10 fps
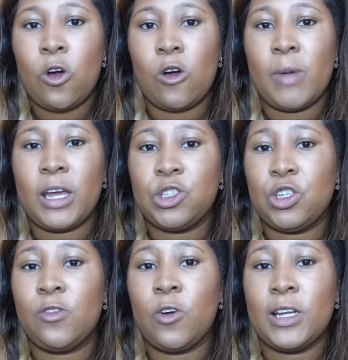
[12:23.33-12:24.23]
or make
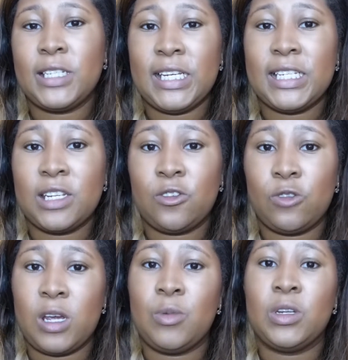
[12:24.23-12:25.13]
sure you've got a decent
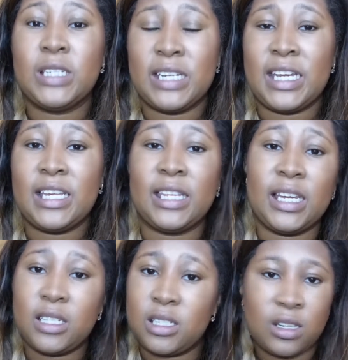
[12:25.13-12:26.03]
cream underneath
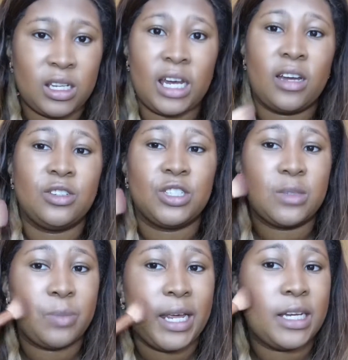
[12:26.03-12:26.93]
it and that can
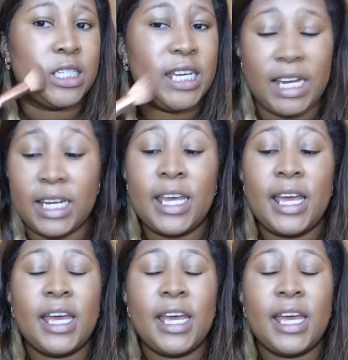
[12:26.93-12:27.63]
just blend in.